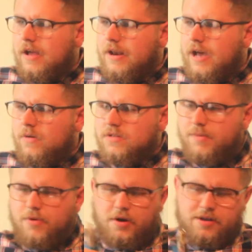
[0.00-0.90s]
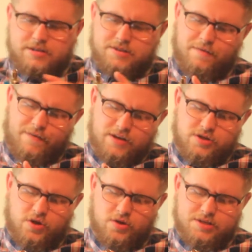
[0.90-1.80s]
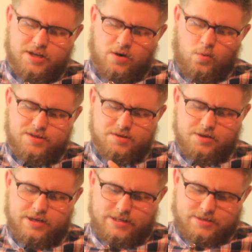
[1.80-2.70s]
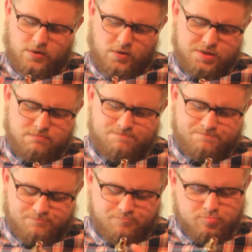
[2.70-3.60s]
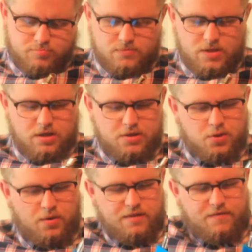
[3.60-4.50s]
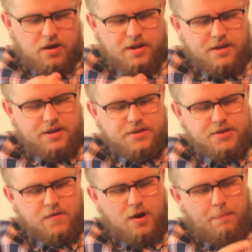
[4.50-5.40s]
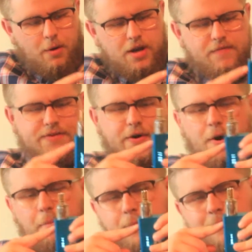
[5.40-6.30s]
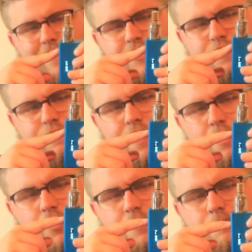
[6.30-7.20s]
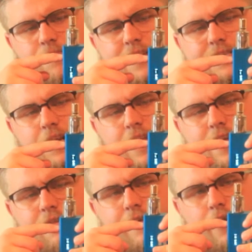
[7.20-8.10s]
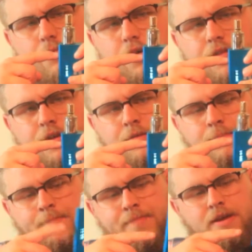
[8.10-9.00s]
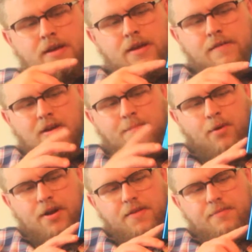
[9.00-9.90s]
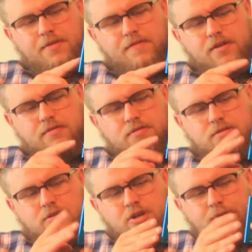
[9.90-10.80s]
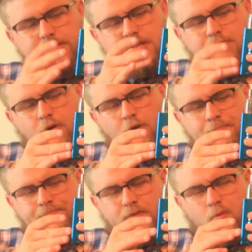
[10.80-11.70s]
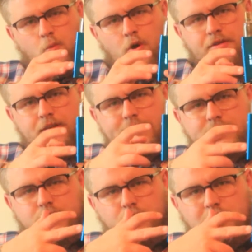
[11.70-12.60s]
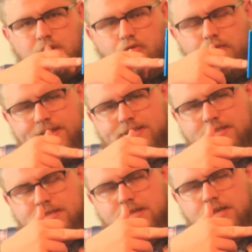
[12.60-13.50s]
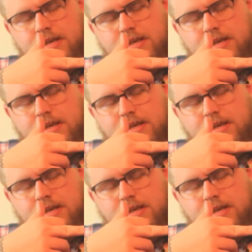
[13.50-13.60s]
Now, to be honest, the thing toots like a wizard. It's awesome. So what you've got here is you've got a button at the top. That's your fire button. Nice clicky fire button there. You've got two buttons at the bottom. One is to increase